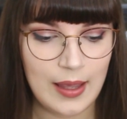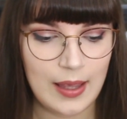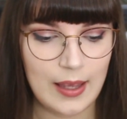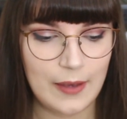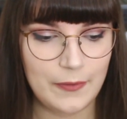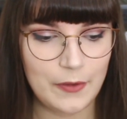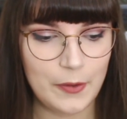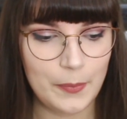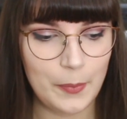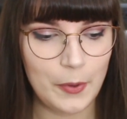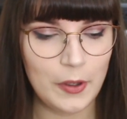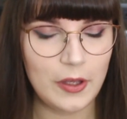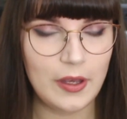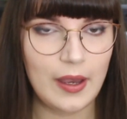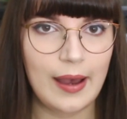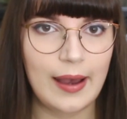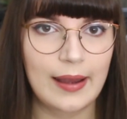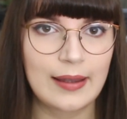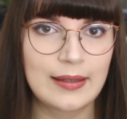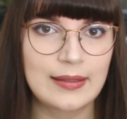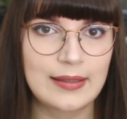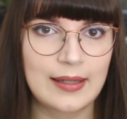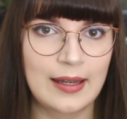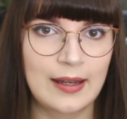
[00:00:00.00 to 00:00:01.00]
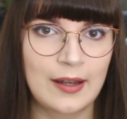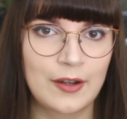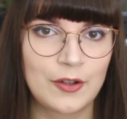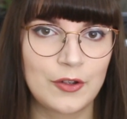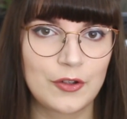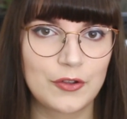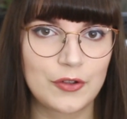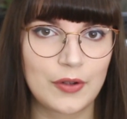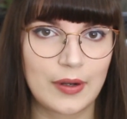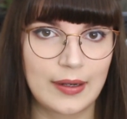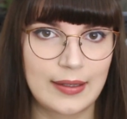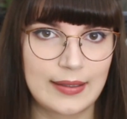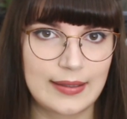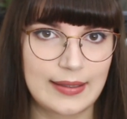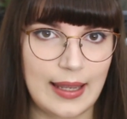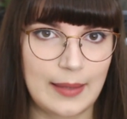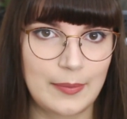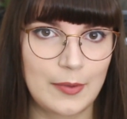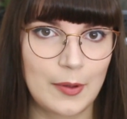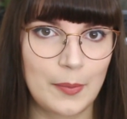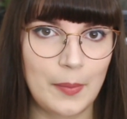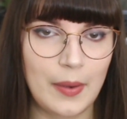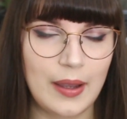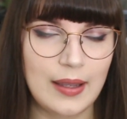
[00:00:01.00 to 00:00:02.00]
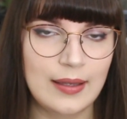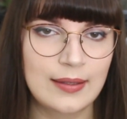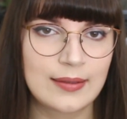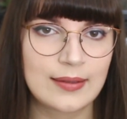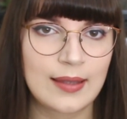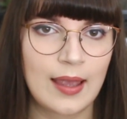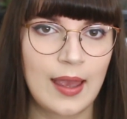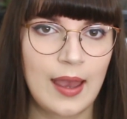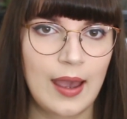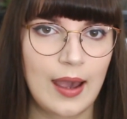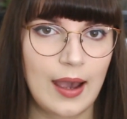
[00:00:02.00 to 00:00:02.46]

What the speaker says: If you put your hand in and you're trying to tame your mice